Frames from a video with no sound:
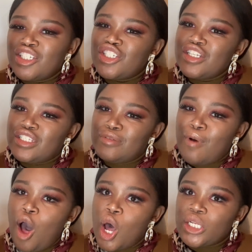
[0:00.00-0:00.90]
She's
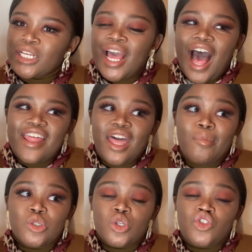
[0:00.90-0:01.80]
smart. I think
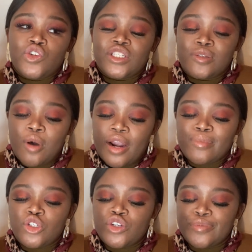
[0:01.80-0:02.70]
I'm also street smart.
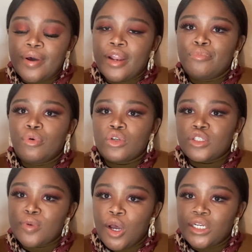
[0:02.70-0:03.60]
I'm street smart and book
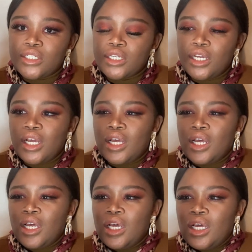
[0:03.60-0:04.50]
smart.
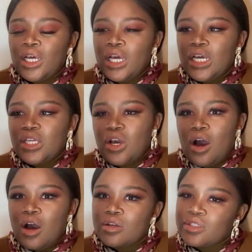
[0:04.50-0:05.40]

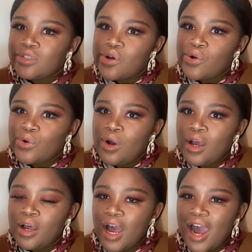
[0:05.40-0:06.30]
Yeah, so
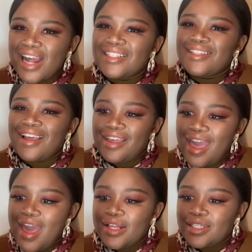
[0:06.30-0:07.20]
I'd say
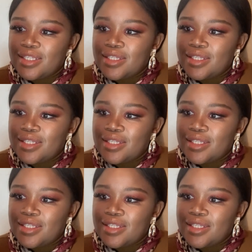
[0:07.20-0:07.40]
yes.